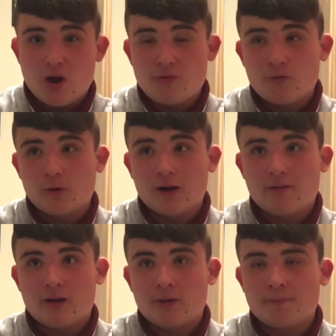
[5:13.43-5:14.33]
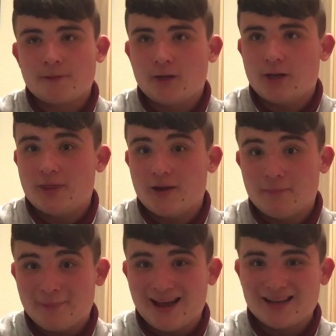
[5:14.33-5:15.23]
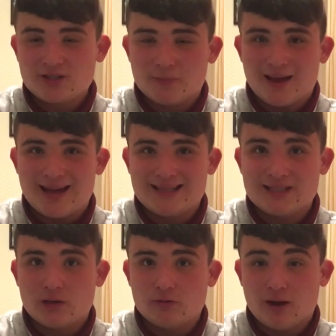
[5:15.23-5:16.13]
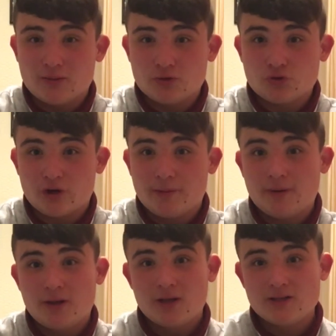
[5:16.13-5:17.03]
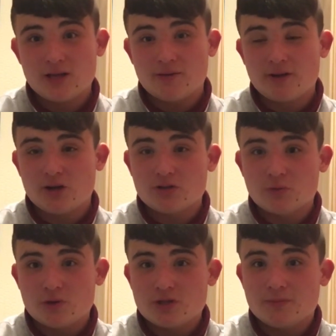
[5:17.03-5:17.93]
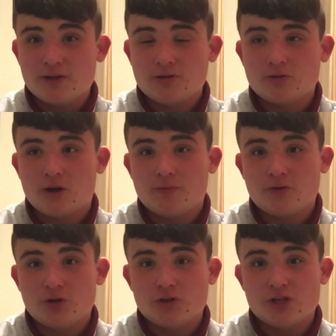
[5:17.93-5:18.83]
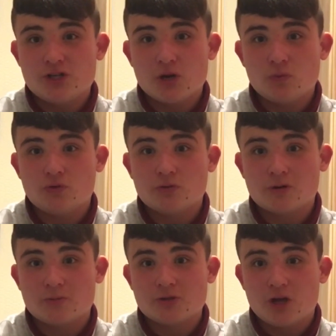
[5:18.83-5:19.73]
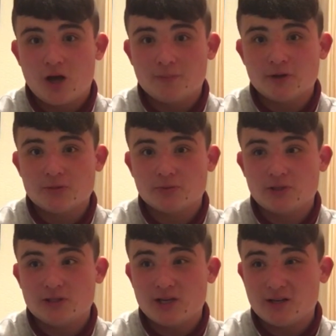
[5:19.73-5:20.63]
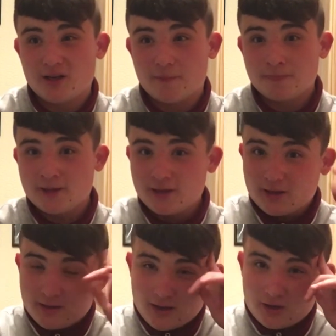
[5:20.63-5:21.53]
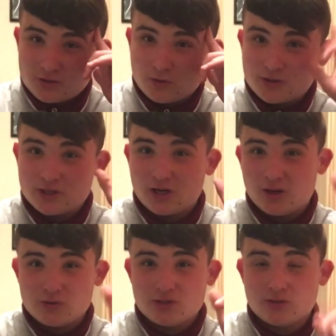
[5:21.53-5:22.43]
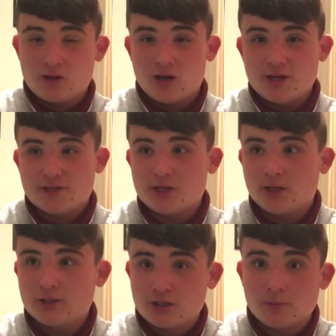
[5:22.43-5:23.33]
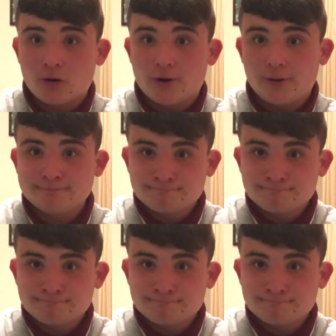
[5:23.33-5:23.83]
a four hour uh, there and back, so about eight hour round trip. So yeah, thank you guys for watching. Please subscribe if you're new to the channel. All subscriptions are much appreciated. And yeah, thank you guys for watching. I'll see you guys tomorrow.